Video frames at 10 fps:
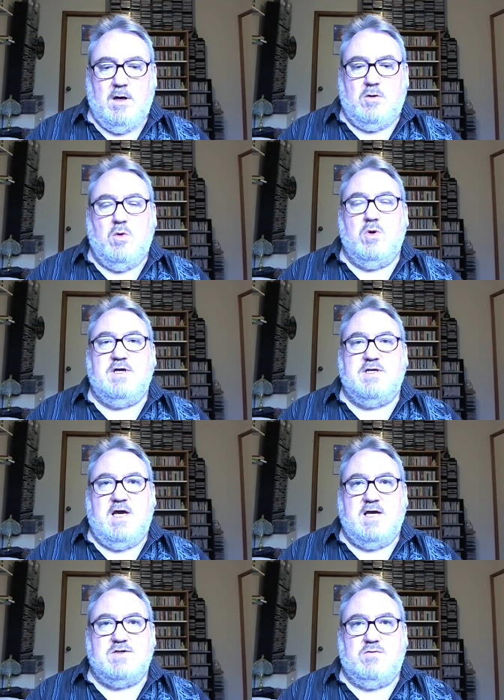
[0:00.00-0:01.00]
According to
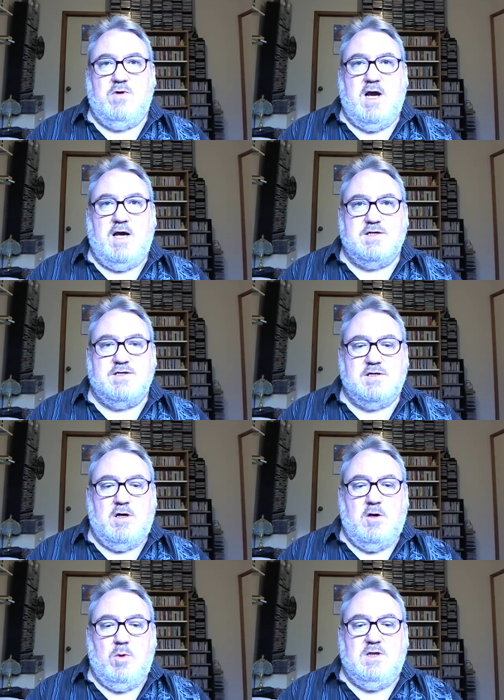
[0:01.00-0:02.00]
Castoriadis,
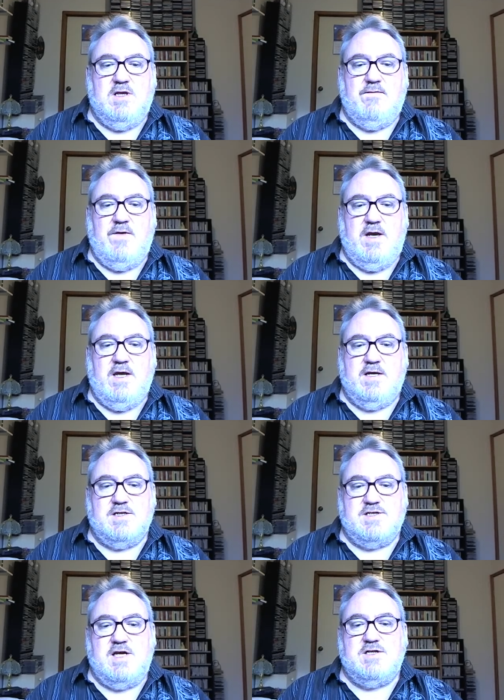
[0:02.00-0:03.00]
we live in an
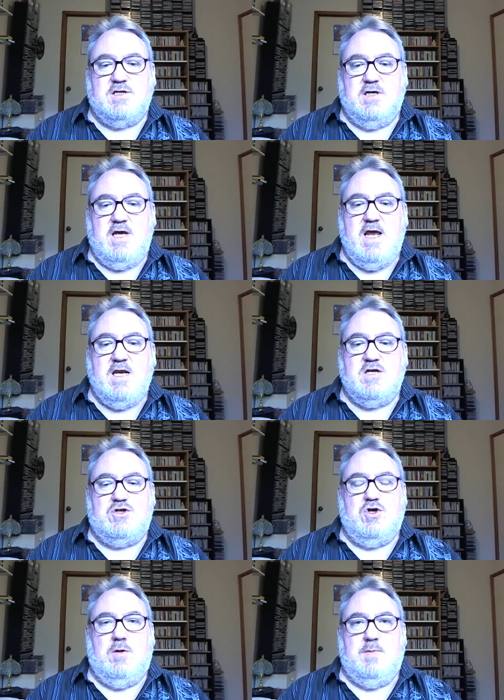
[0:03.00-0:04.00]
essentially
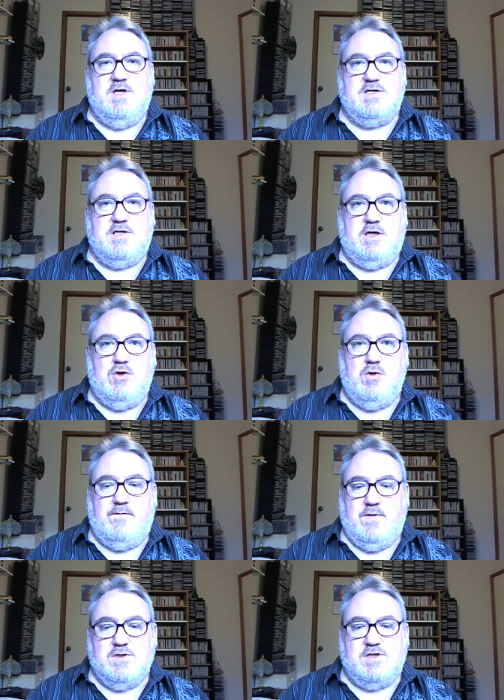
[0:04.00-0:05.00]
indeterministic
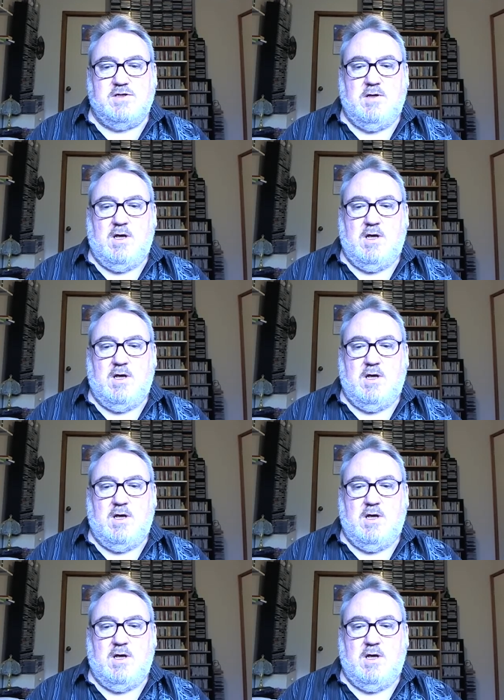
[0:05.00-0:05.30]
universe,